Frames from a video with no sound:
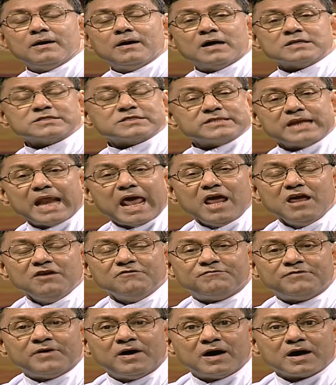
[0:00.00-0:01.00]
A
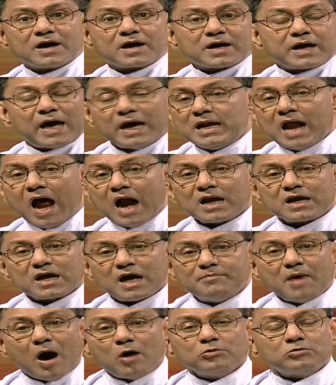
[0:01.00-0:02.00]
slave cannot
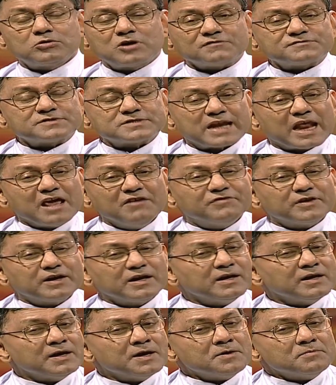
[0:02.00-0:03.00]
come out of
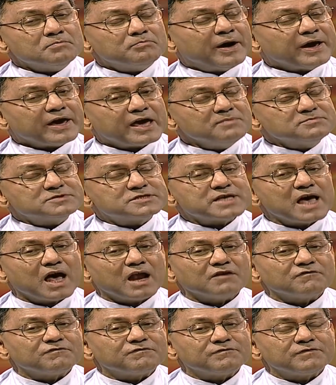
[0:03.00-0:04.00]
slavery by
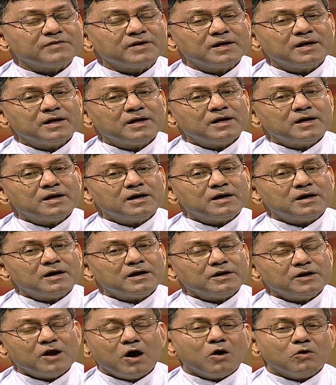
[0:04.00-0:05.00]
himself.
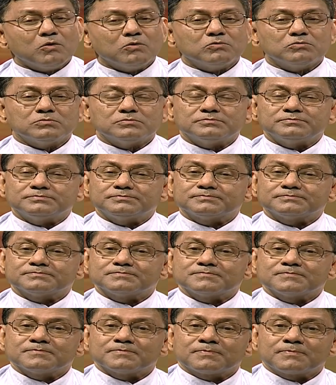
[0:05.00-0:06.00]
No.
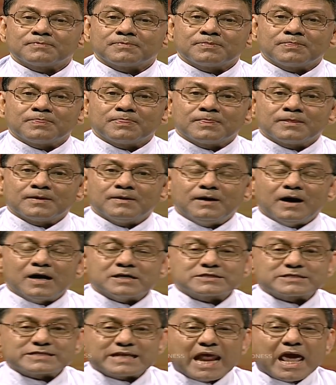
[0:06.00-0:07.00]
A
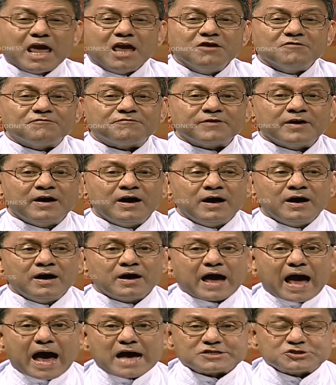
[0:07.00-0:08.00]
slave
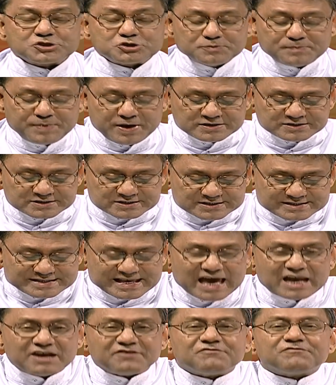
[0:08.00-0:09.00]
has to be
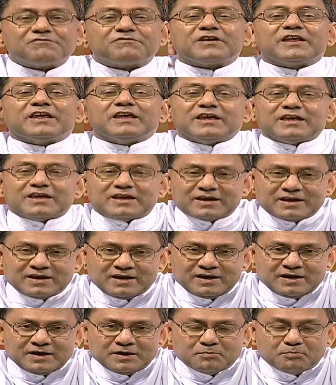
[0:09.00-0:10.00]
set free
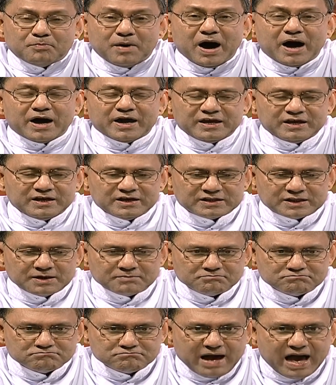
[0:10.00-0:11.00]
by the
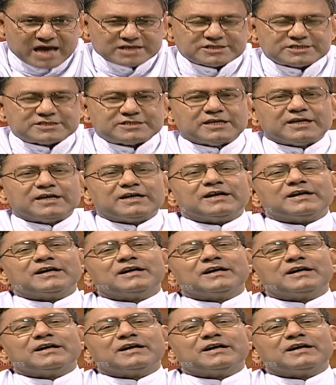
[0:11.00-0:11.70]
master.